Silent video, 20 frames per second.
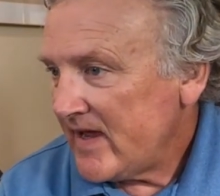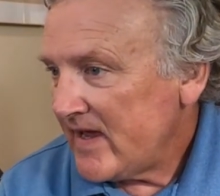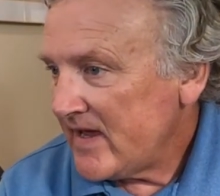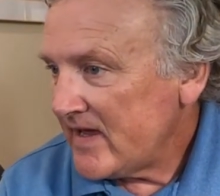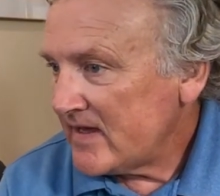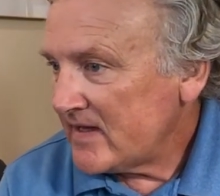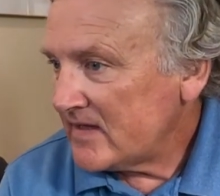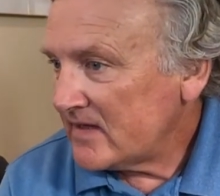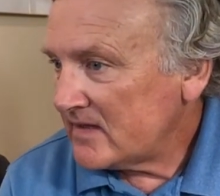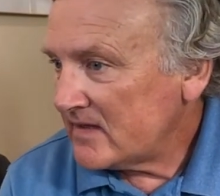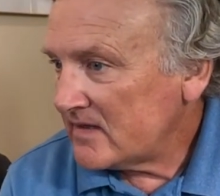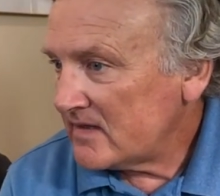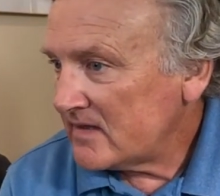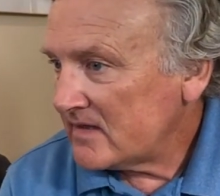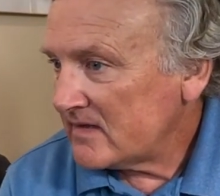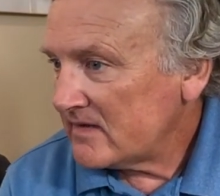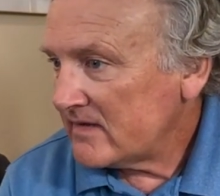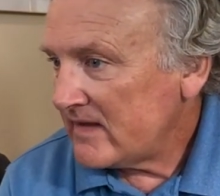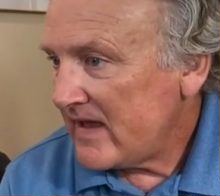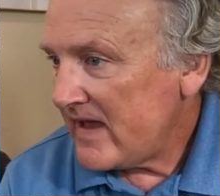And
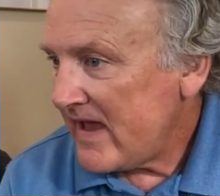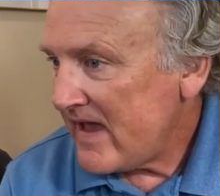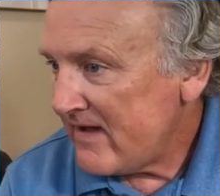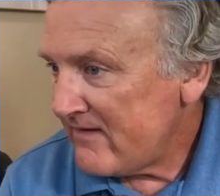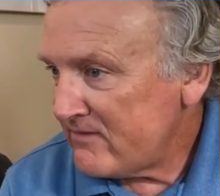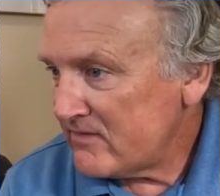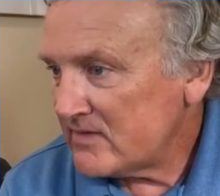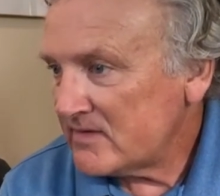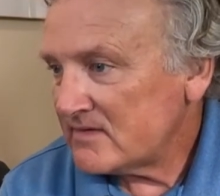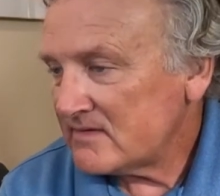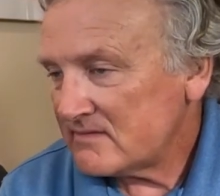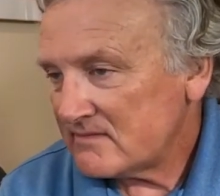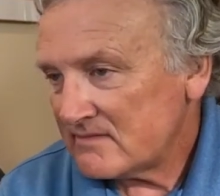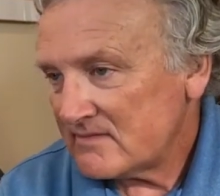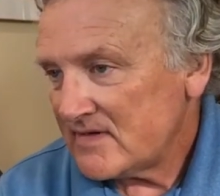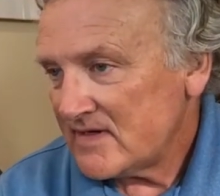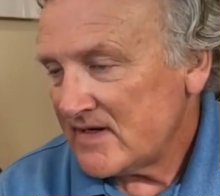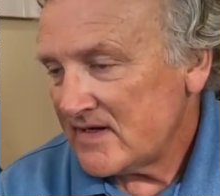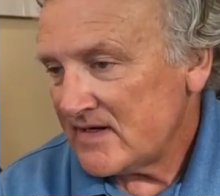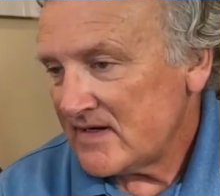they haven't
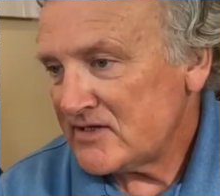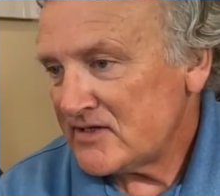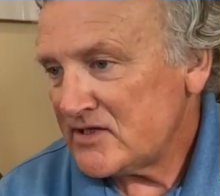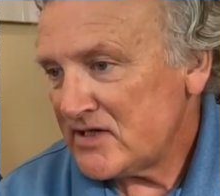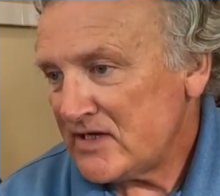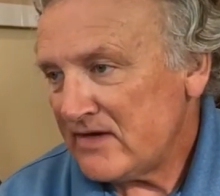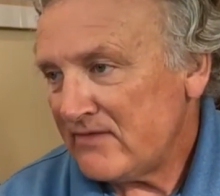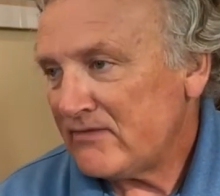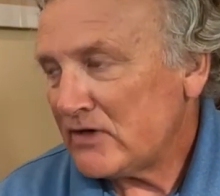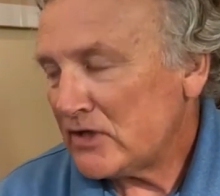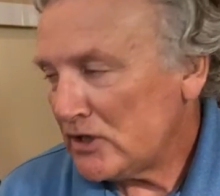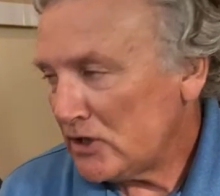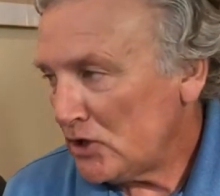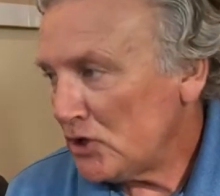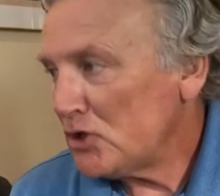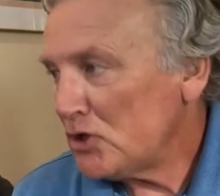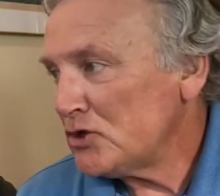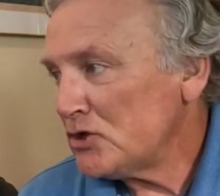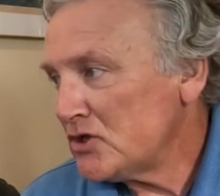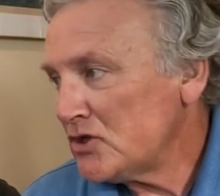achieved
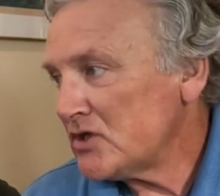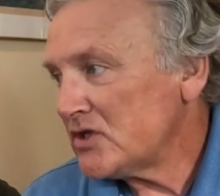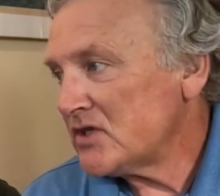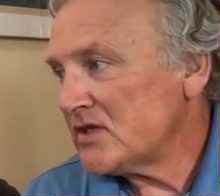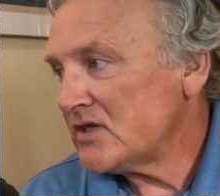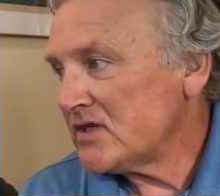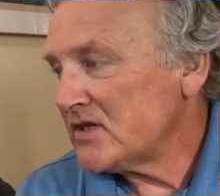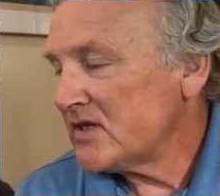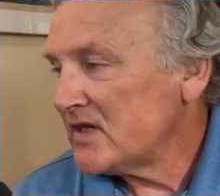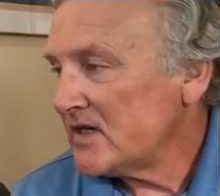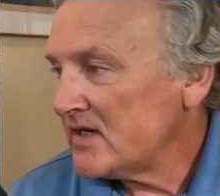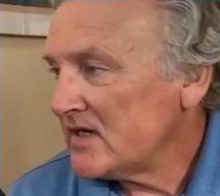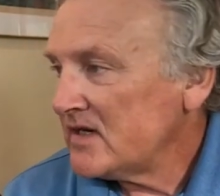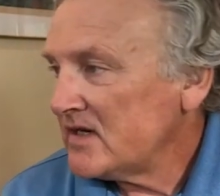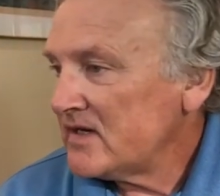closure.